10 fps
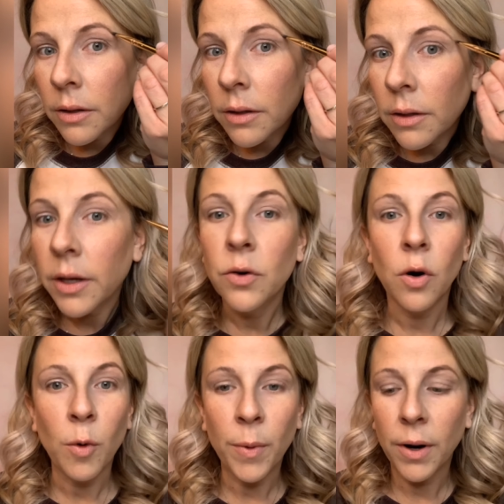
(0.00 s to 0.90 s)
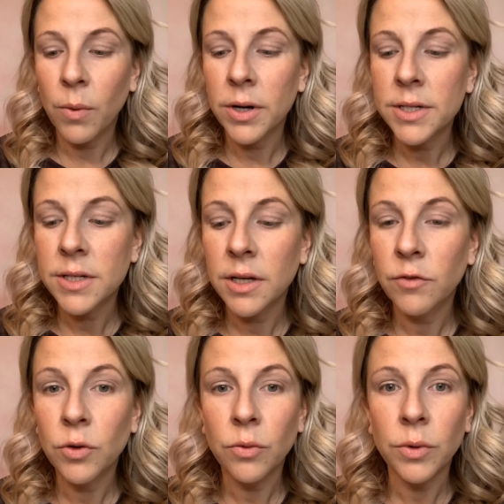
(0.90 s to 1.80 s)
than normal, but I wanted to give
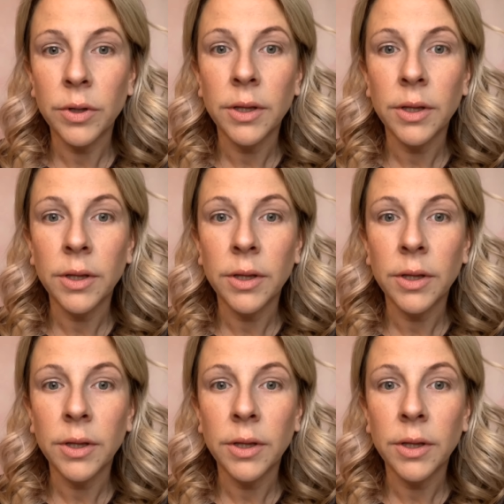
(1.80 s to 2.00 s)
you a really